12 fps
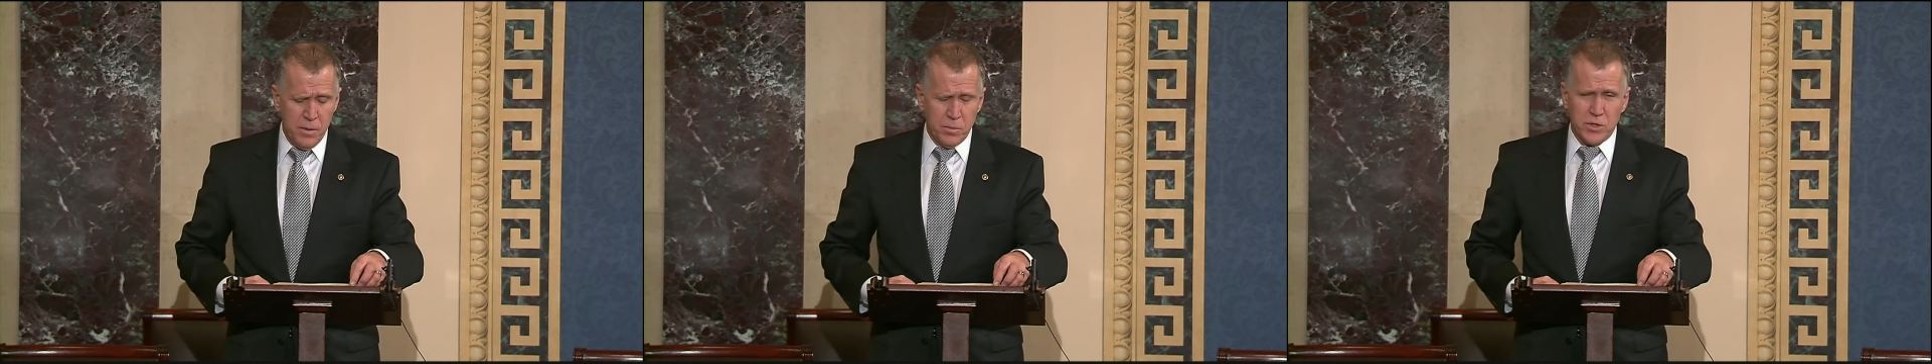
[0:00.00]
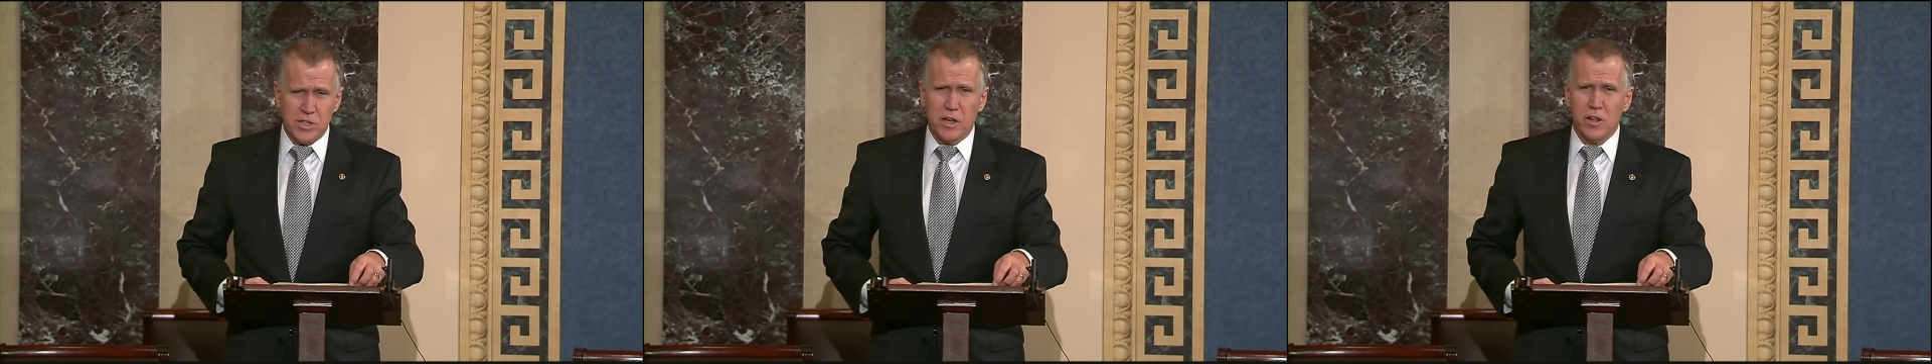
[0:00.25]

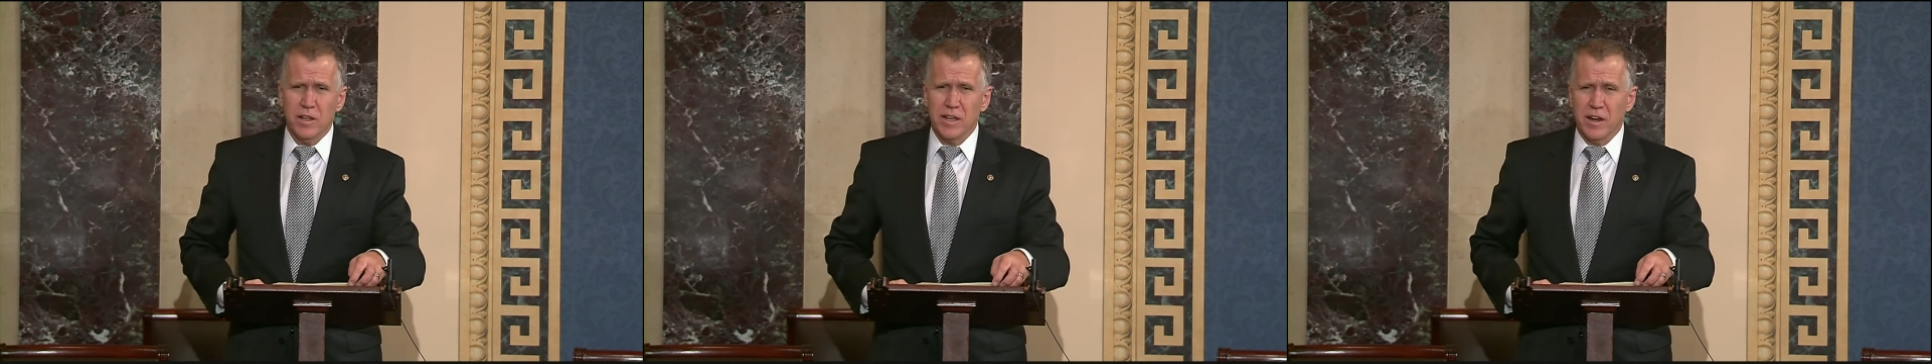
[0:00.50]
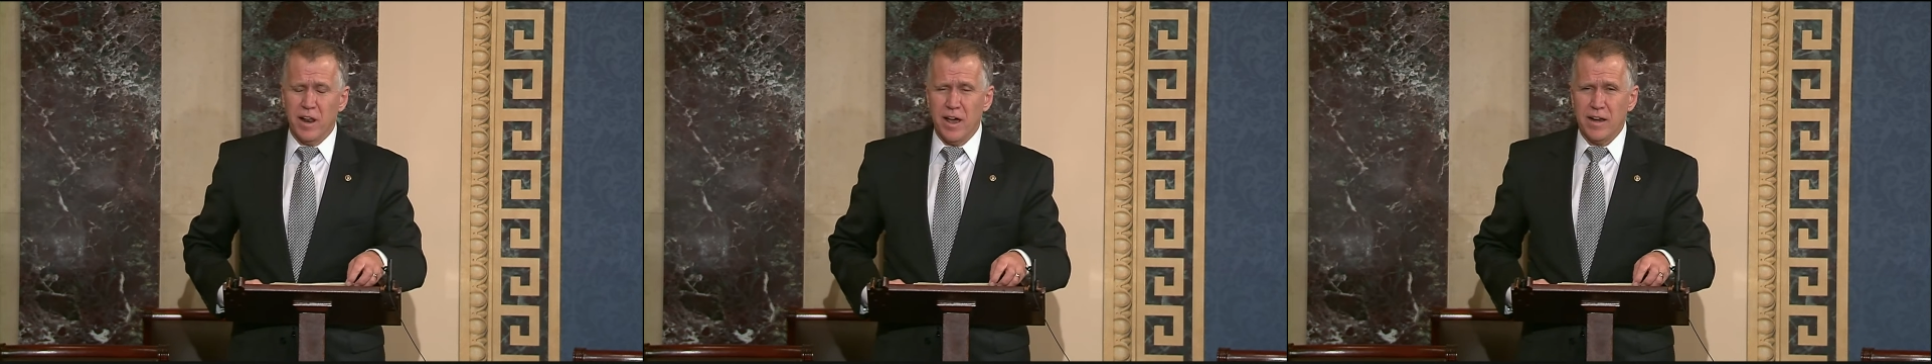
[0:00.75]
particularly
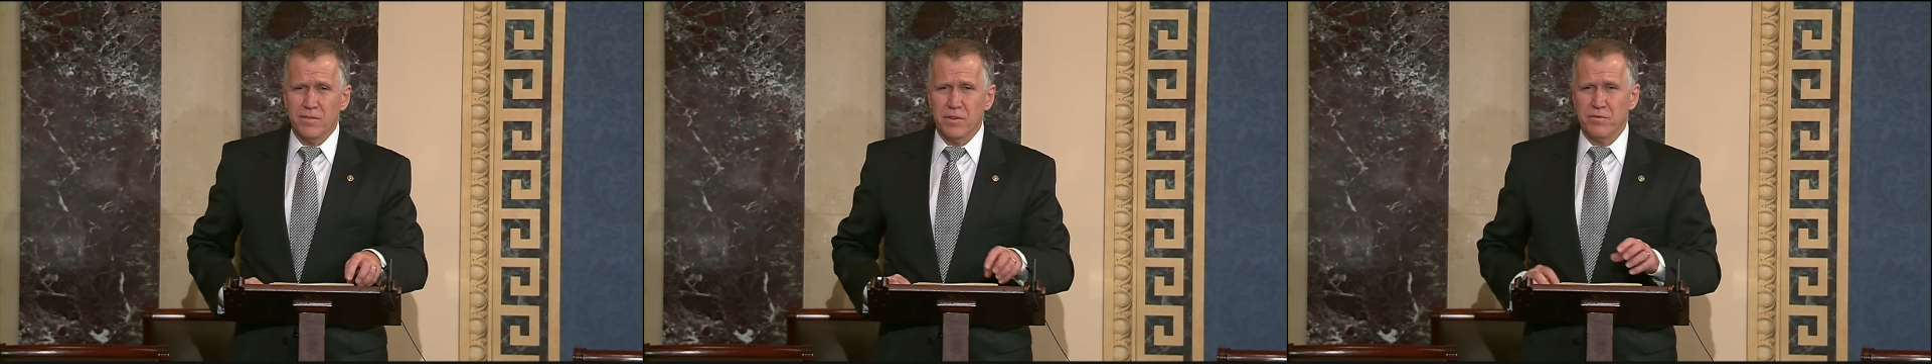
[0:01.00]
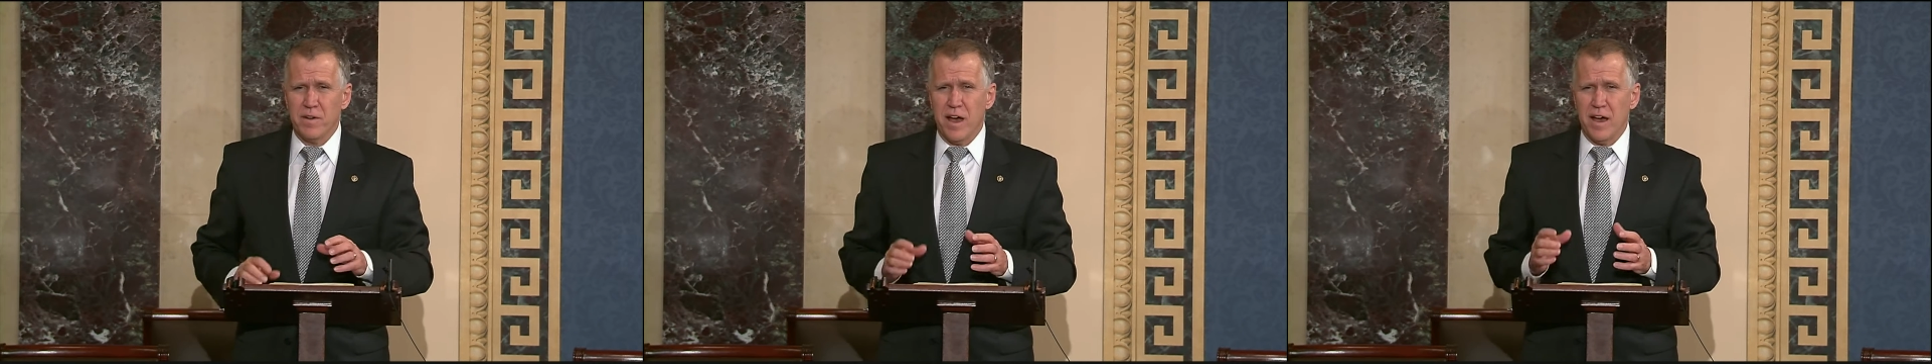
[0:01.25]
in light of the
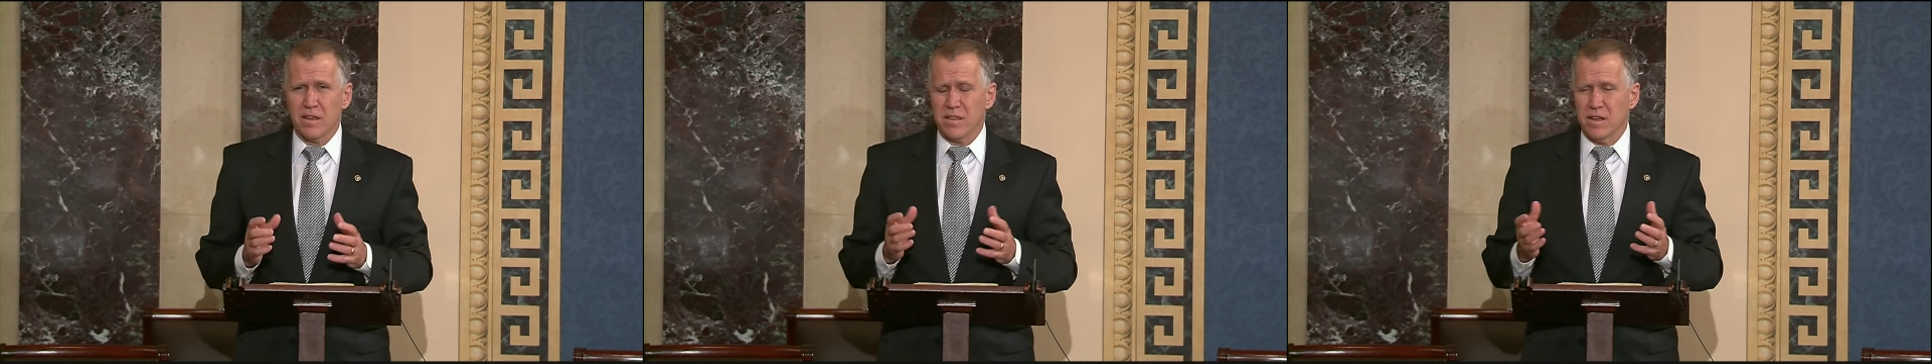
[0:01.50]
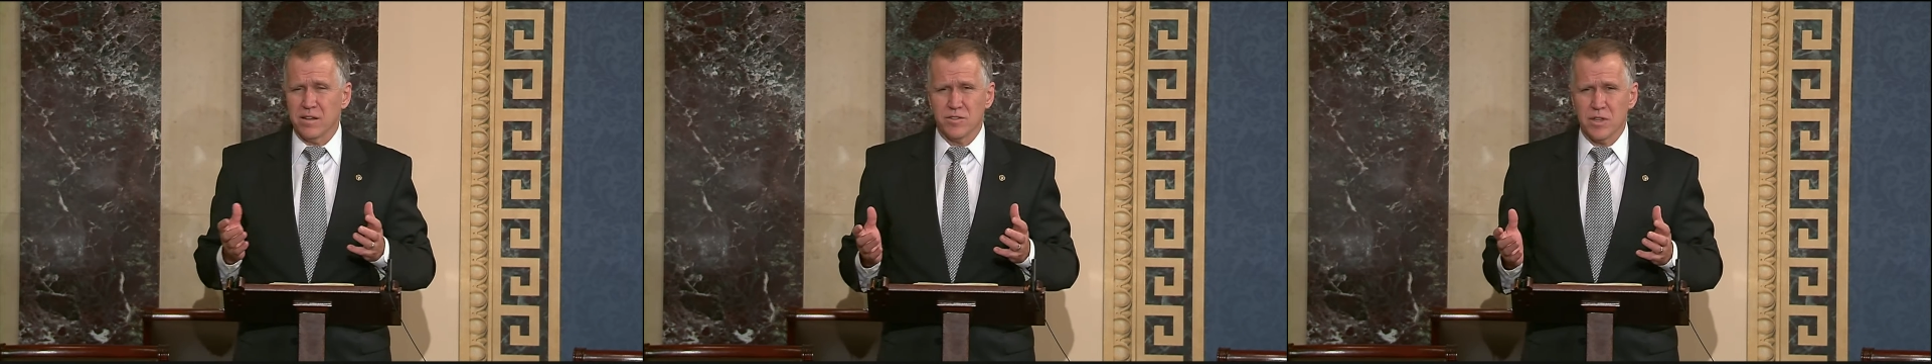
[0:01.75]
fact
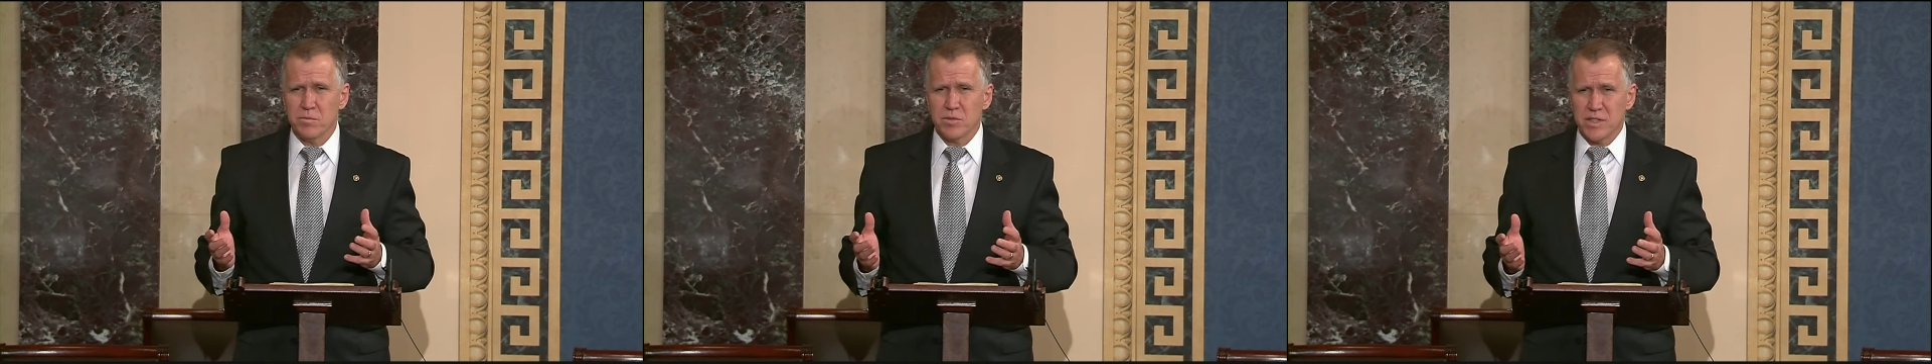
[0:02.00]
that some